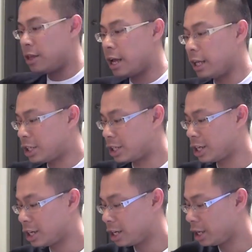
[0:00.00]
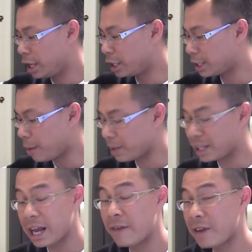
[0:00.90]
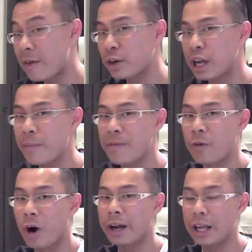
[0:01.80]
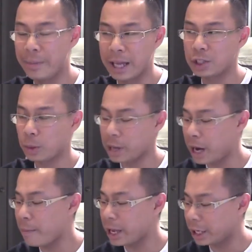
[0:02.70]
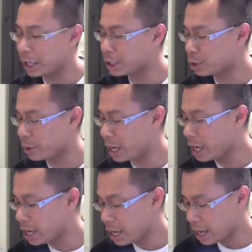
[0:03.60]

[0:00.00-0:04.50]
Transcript: This is something that I've never done before on eBay, so I'm kind of making history,